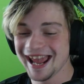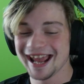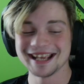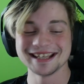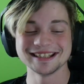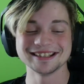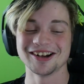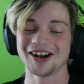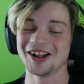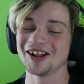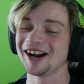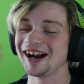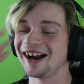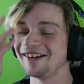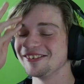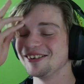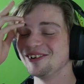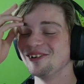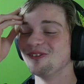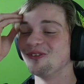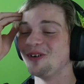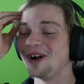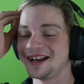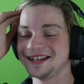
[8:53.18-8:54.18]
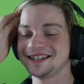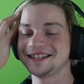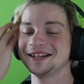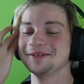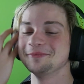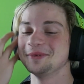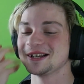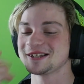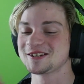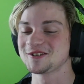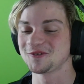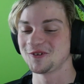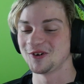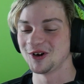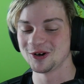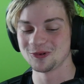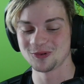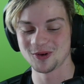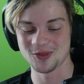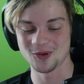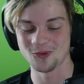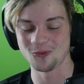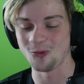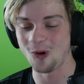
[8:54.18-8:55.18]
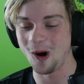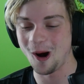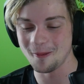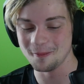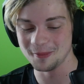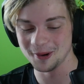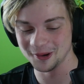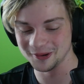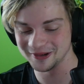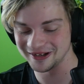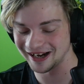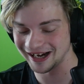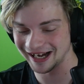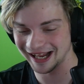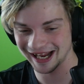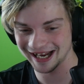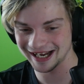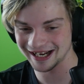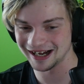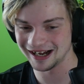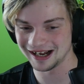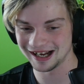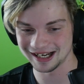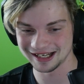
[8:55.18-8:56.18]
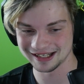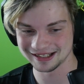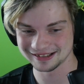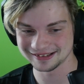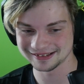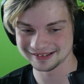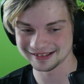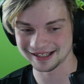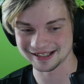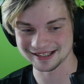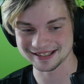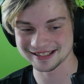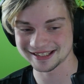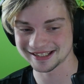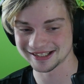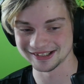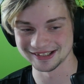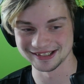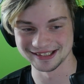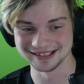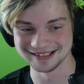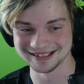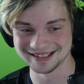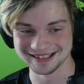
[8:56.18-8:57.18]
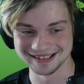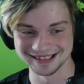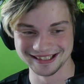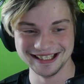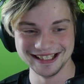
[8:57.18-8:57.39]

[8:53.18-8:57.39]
Y'all are having way too much fun with Wombo.ai. Like seriously.